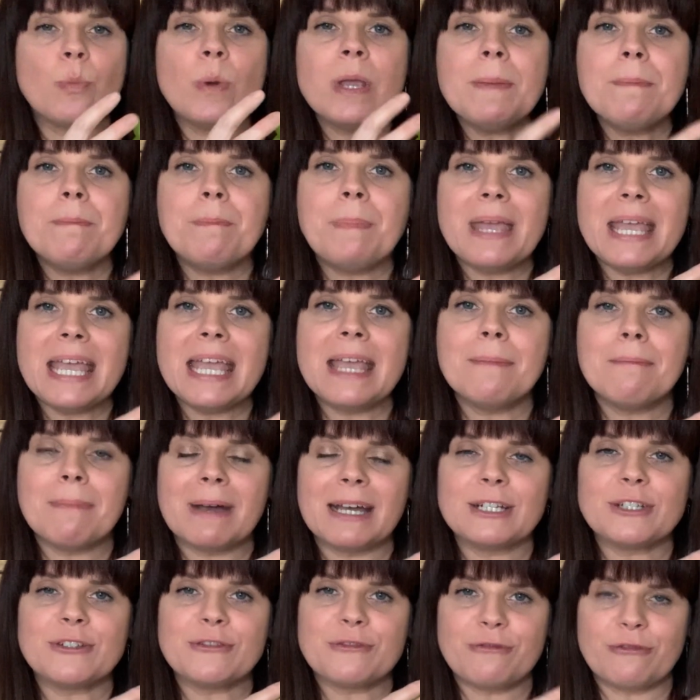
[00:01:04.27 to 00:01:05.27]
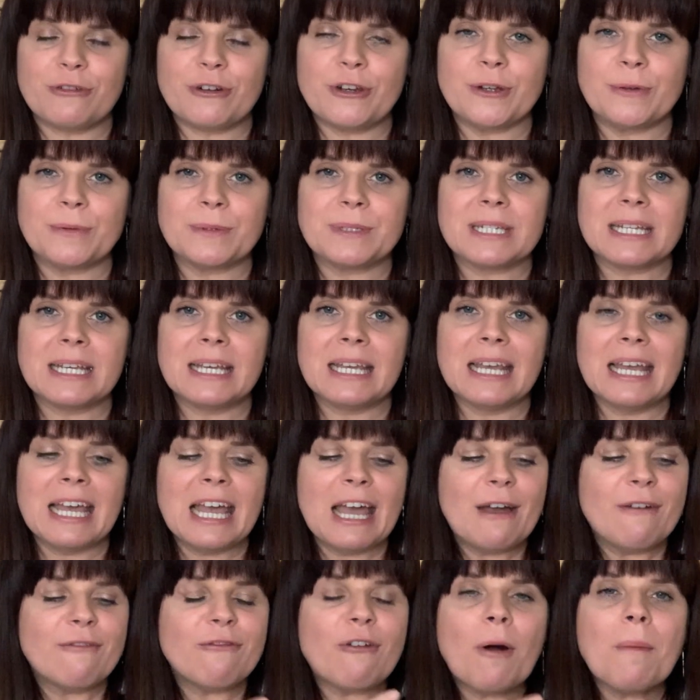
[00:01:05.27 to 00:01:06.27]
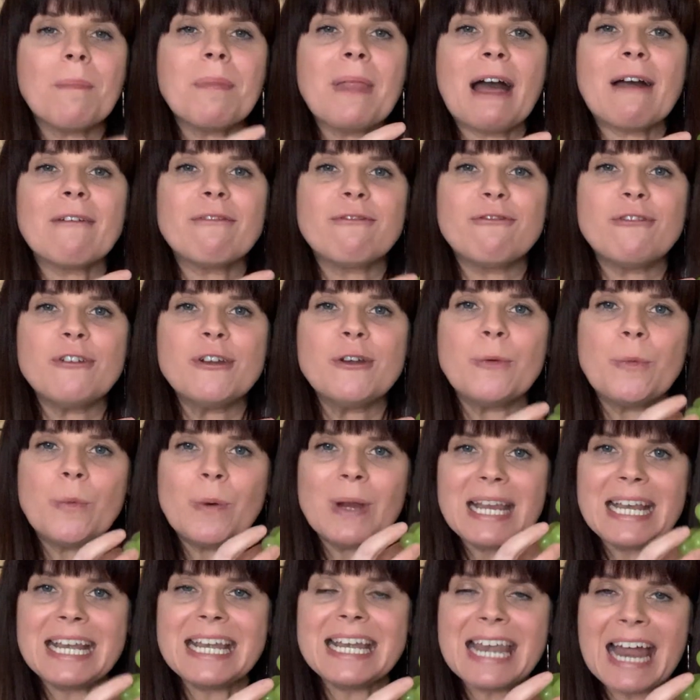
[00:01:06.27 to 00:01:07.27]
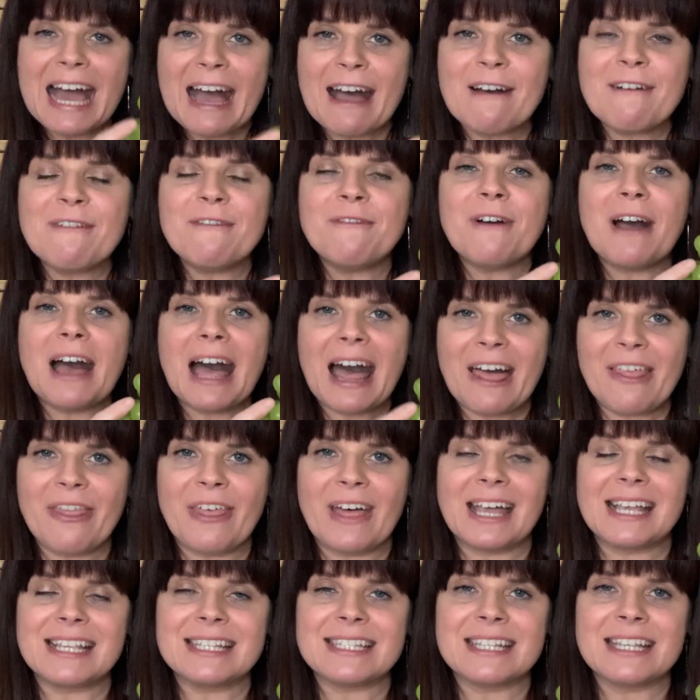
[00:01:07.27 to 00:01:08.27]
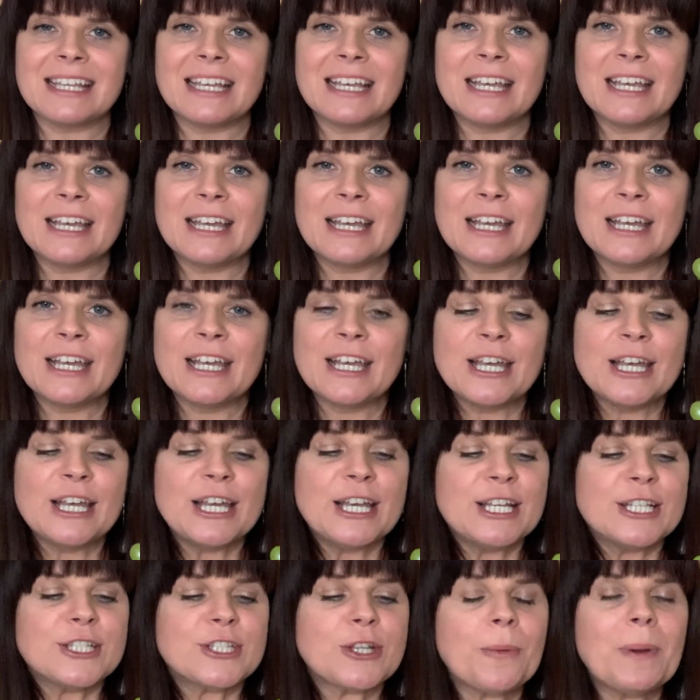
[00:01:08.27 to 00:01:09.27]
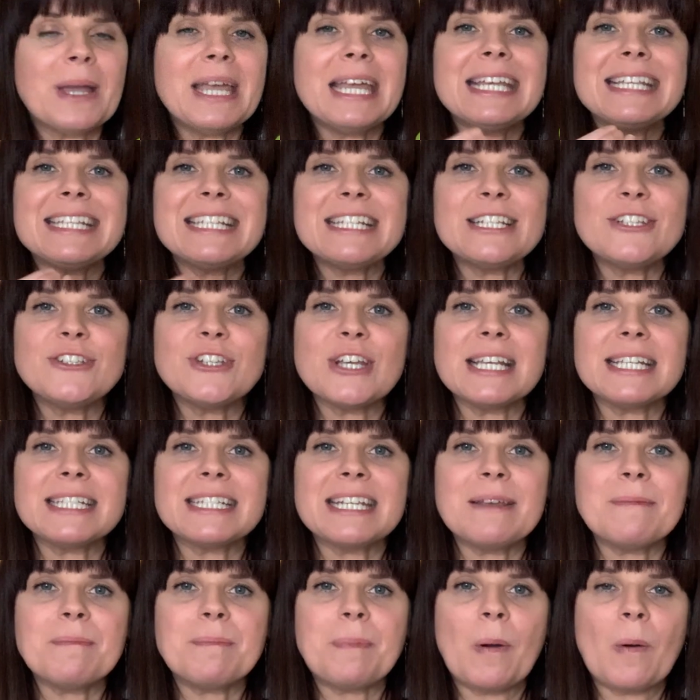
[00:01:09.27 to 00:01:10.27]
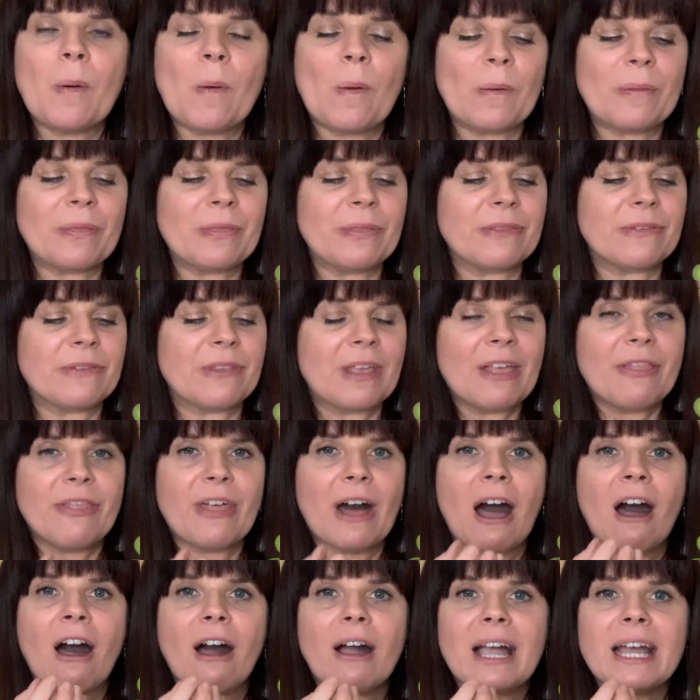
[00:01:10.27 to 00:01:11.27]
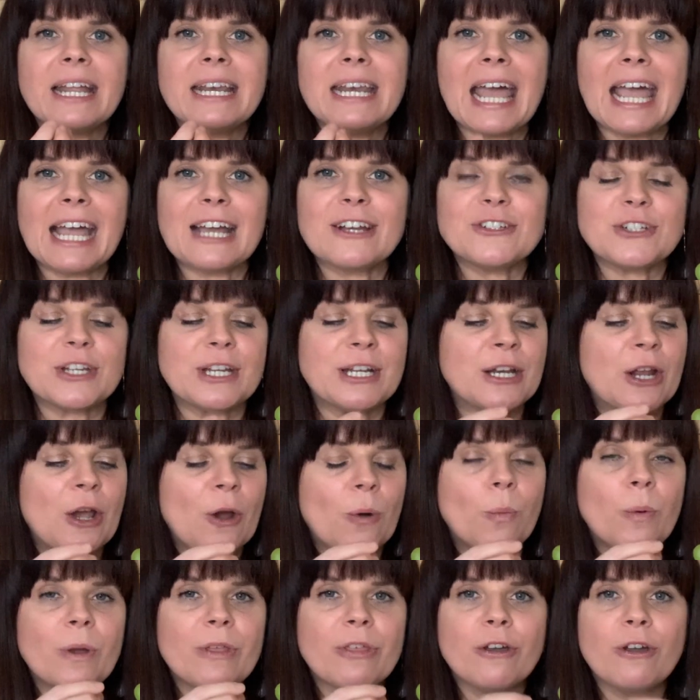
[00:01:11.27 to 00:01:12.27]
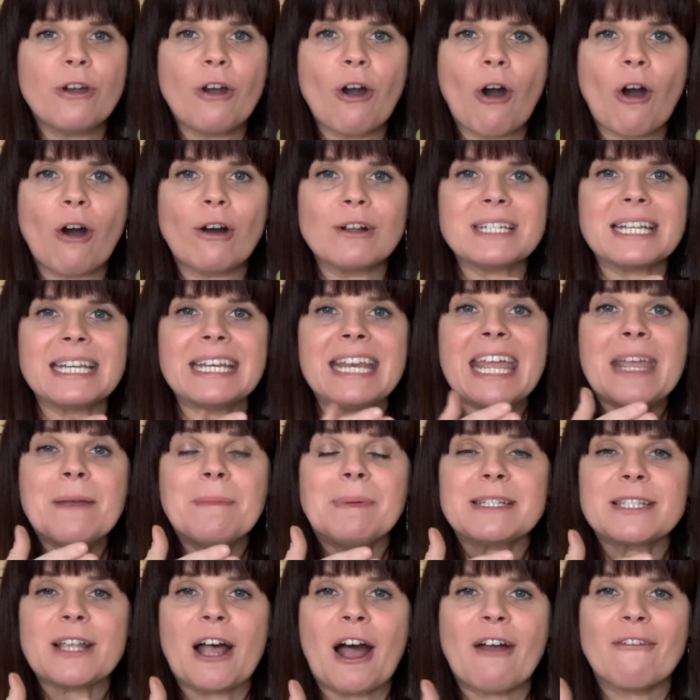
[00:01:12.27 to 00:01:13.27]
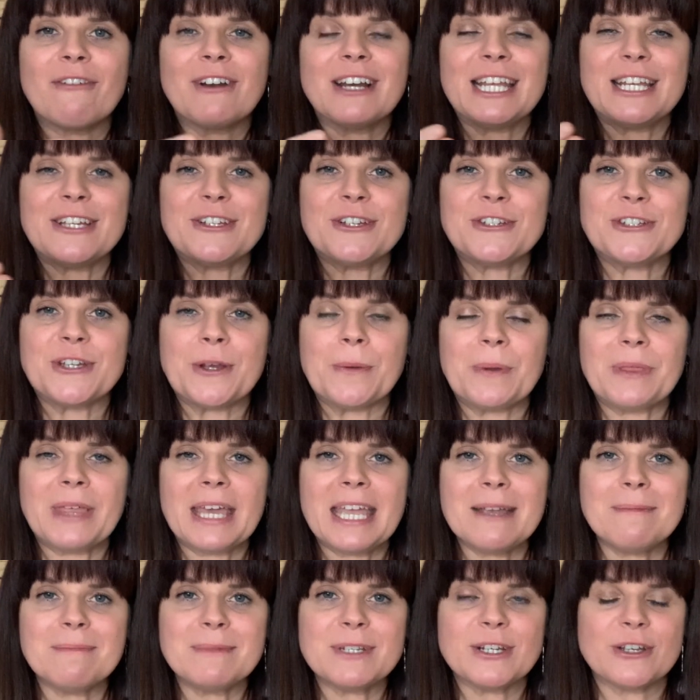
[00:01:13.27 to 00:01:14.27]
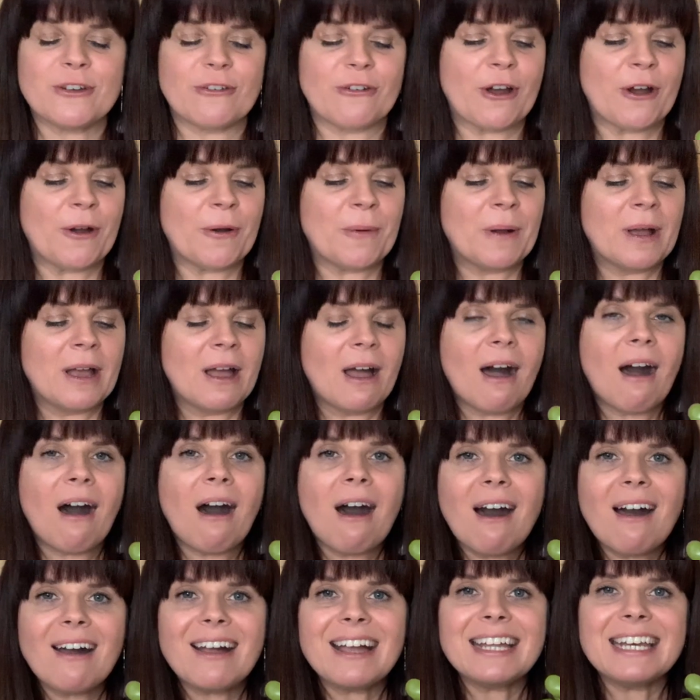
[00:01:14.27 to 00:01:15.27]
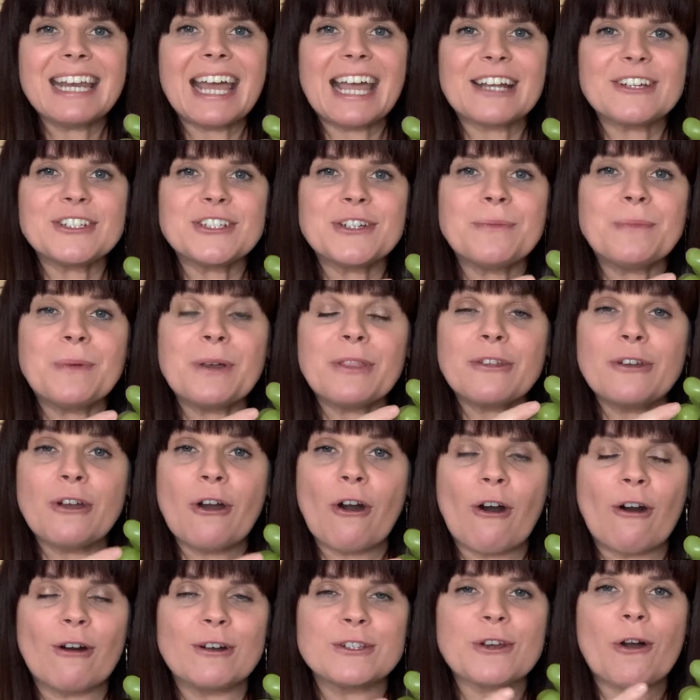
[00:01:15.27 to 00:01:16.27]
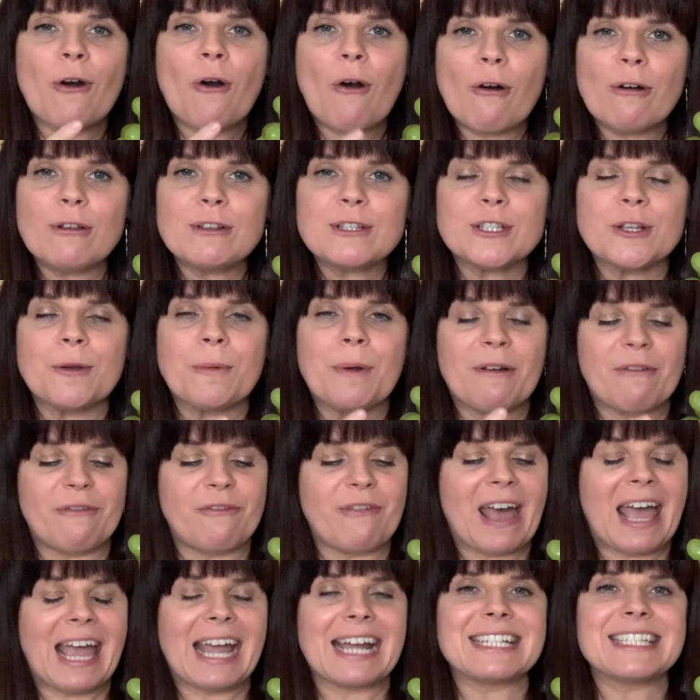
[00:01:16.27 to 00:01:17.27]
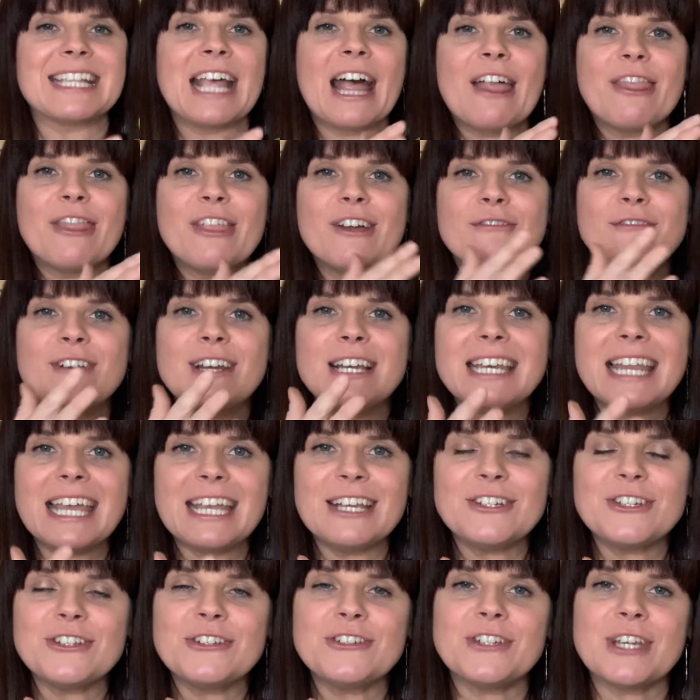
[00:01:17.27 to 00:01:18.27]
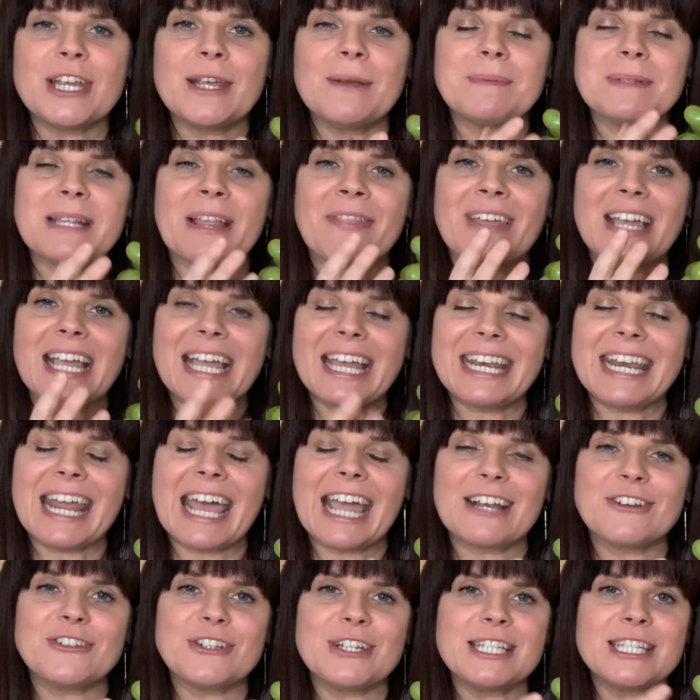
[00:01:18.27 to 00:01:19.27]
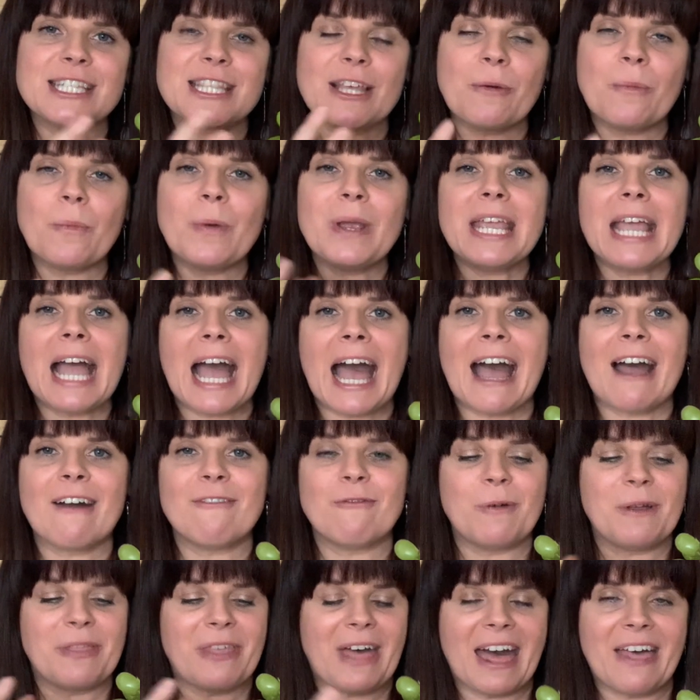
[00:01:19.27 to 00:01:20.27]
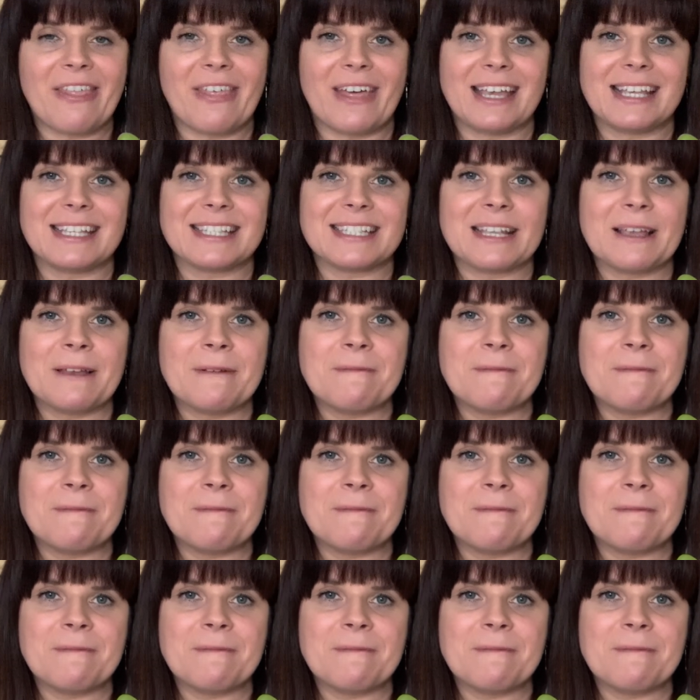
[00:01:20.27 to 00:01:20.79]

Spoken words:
we bear much fruit. From that fruit, we love others. So it isn't just important that our connection with God enables our relationship with him to grow. Our connection with God also affects the relationships and the connections that we have with others.